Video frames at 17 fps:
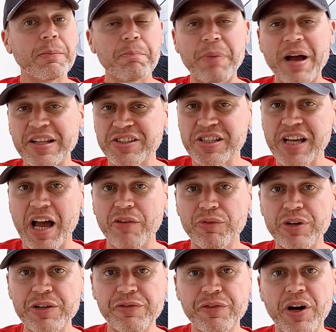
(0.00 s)
Bets got
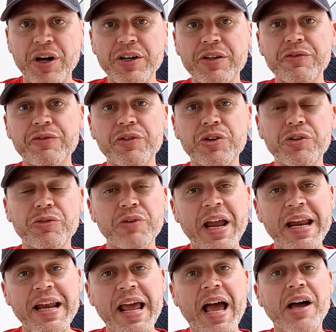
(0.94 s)
refunded for the
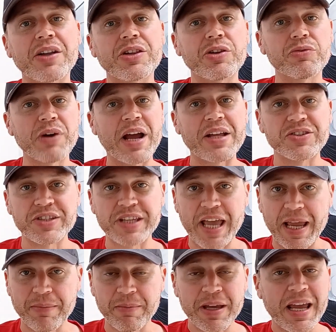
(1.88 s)
rainout in the Reds
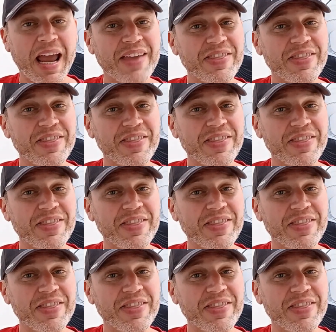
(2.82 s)
game,